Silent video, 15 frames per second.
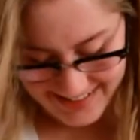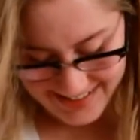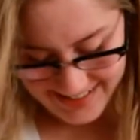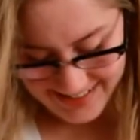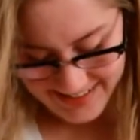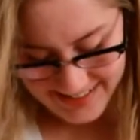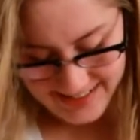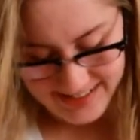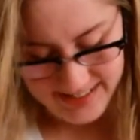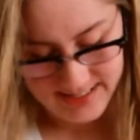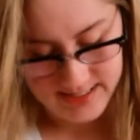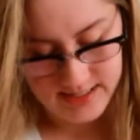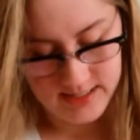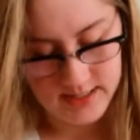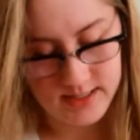
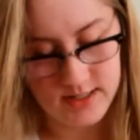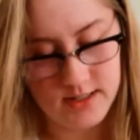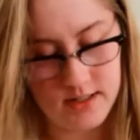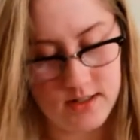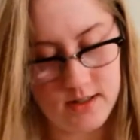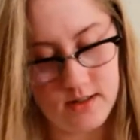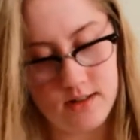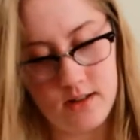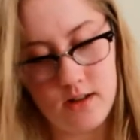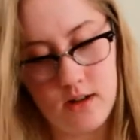(silence)